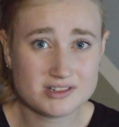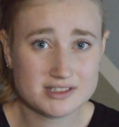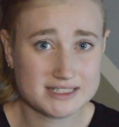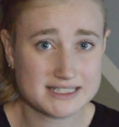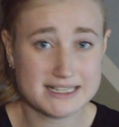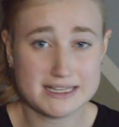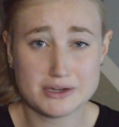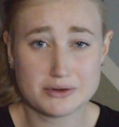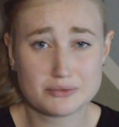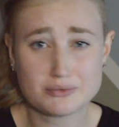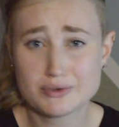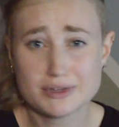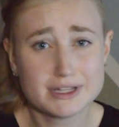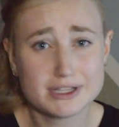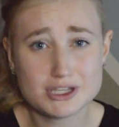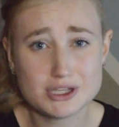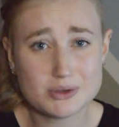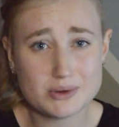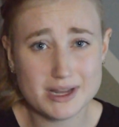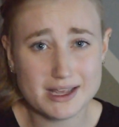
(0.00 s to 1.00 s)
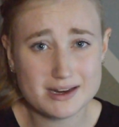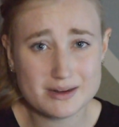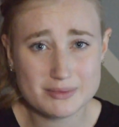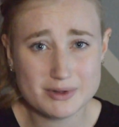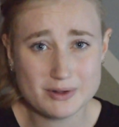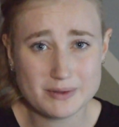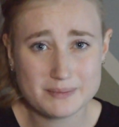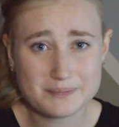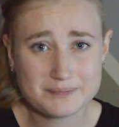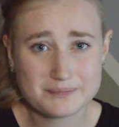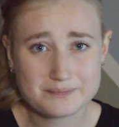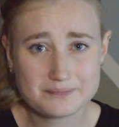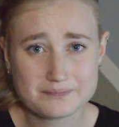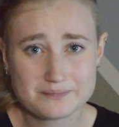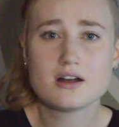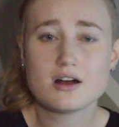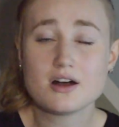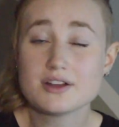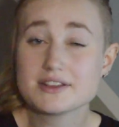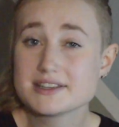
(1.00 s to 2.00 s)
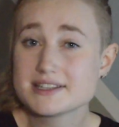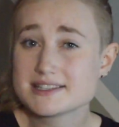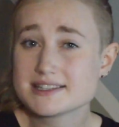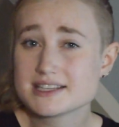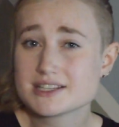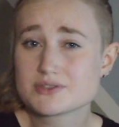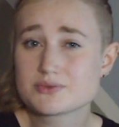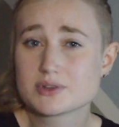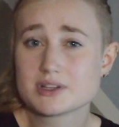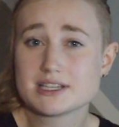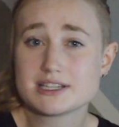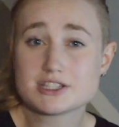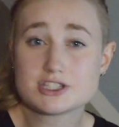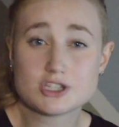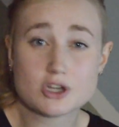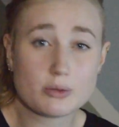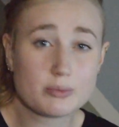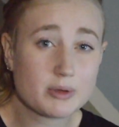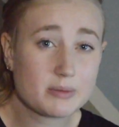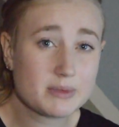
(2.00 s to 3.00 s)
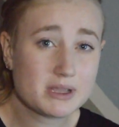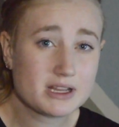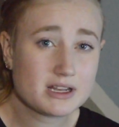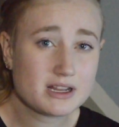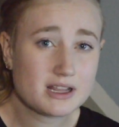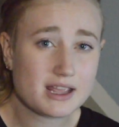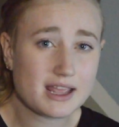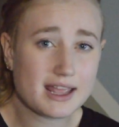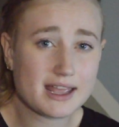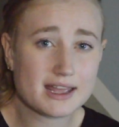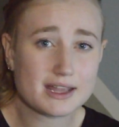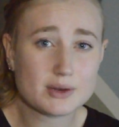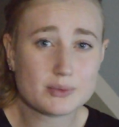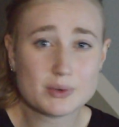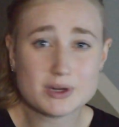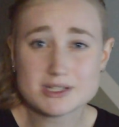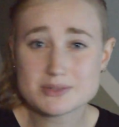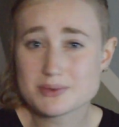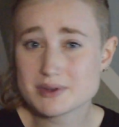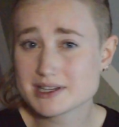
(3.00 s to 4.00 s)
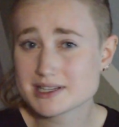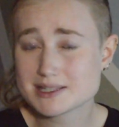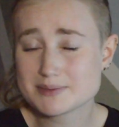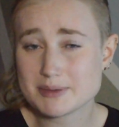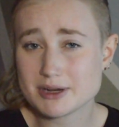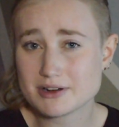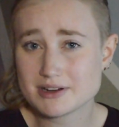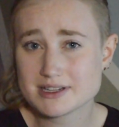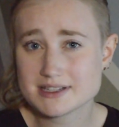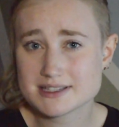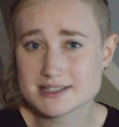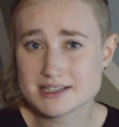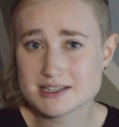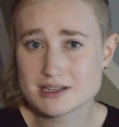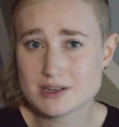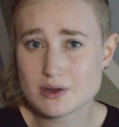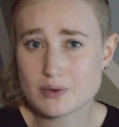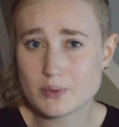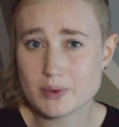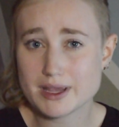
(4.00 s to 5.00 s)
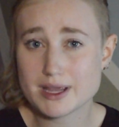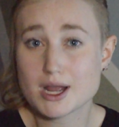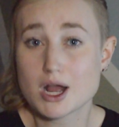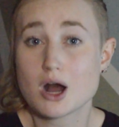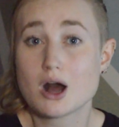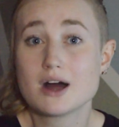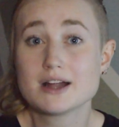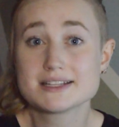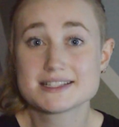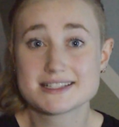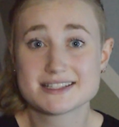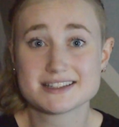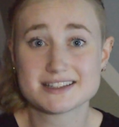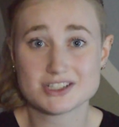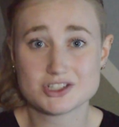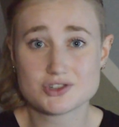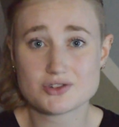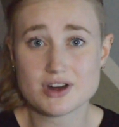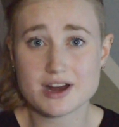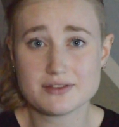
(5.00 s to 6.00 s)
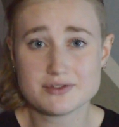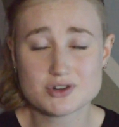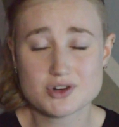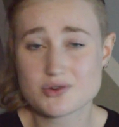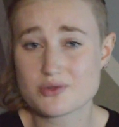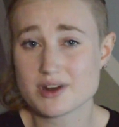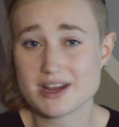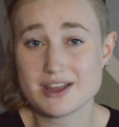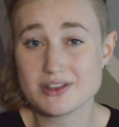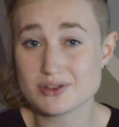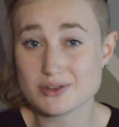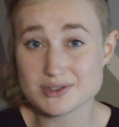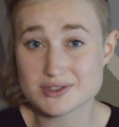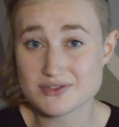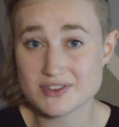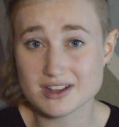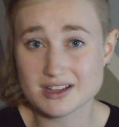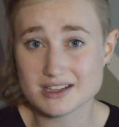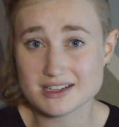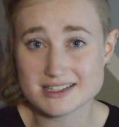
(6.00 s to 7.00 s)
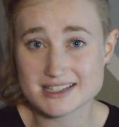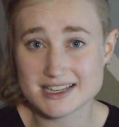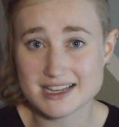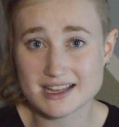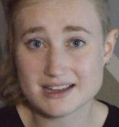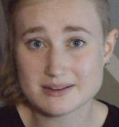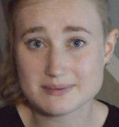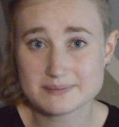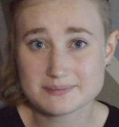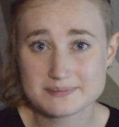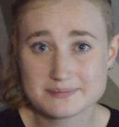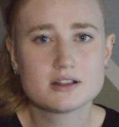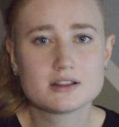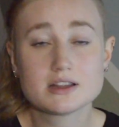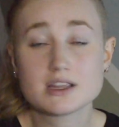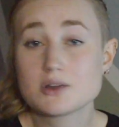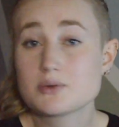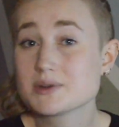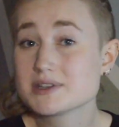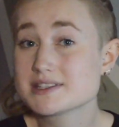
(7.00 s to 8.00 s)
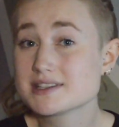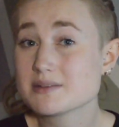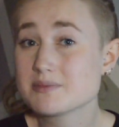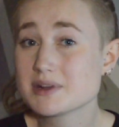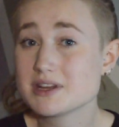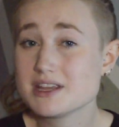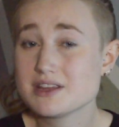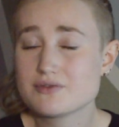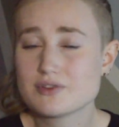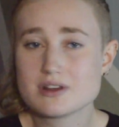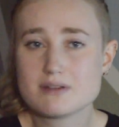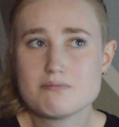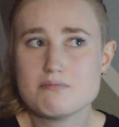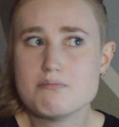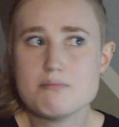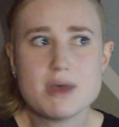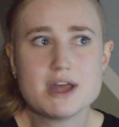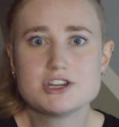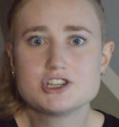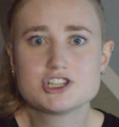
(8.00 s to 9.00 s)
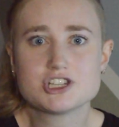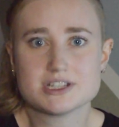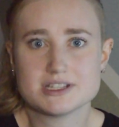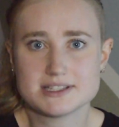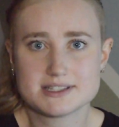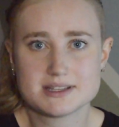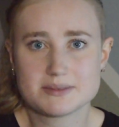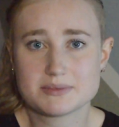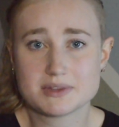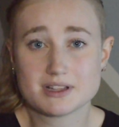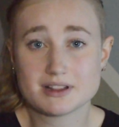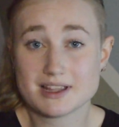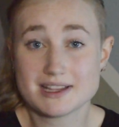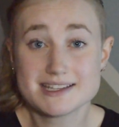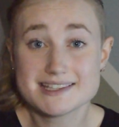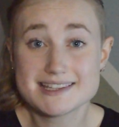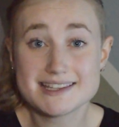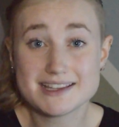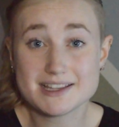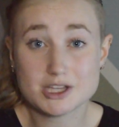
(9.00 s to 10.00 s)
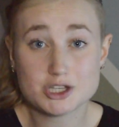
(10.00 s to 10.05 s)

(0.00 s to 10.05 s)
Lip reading: seeing a really cute animal. All these things release dopamine, and once we experience it, we constantly strive to create those feelings again. Like when someone even mentions something like seeing